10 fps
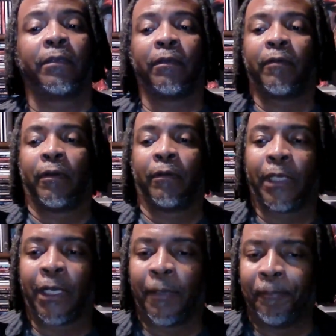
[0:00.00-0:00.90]
It
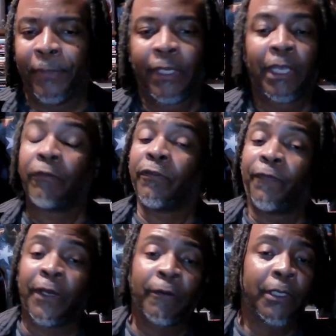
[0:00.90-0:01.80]
was
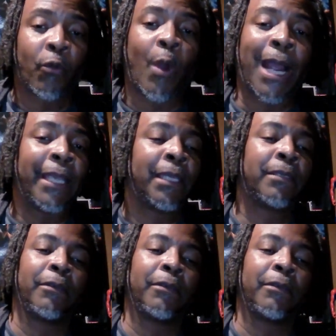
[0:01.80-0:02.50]
very quiet.